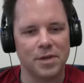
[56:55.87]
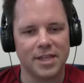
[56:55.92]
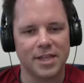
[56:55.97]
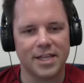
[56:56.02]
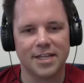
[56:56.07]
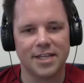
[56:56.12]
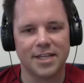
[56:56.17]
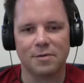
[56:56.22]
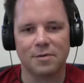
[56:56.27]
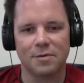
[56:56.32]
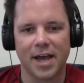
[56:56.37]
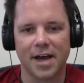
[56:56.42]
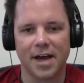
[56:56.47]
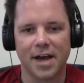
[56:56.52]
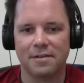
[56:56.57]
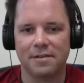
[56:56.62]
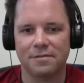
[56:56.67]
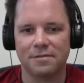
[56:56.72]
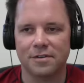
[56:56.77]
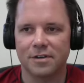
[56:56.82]
think that we
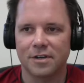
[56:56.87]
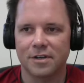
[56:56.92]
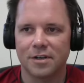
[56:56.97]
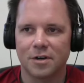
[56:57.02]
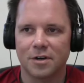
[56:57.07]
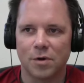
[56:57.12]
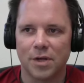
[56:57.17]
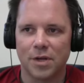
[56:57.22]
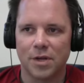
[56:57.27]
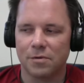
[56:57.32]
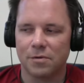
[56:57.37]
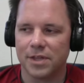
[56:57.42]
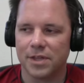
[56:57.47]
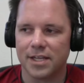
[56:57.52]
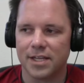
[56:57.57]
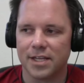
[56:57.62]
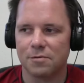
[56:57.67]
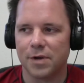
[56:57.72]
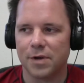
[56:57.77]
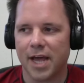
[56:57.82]
have. We
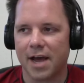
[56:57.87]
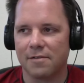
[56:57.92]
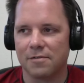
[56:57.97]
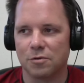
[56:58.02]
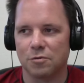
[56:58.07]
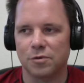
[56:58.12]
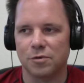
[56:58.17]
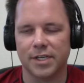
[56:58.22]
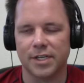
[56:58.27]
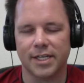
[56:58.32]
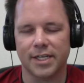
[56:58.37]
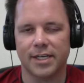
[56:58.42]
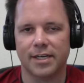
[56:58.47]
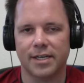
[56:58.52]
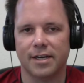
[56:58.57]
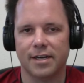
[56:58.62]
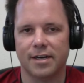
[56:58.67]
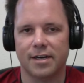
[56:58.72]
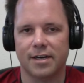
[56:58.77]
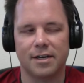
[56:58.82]
think that we have a
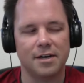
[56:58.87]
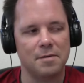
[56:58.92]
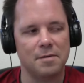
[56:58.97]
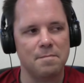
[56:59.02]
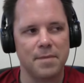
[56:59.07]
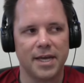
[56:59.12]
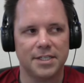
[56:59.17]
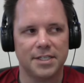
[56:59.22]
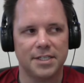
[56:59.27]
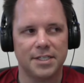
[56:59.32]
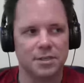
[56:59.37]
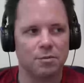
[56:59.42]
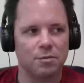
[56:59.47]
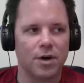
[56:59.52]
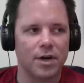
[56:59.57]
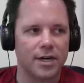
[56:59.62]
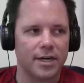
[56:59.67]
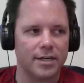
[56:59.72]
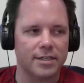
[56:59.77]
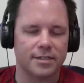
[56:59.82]
really amazing
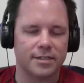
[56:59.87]
product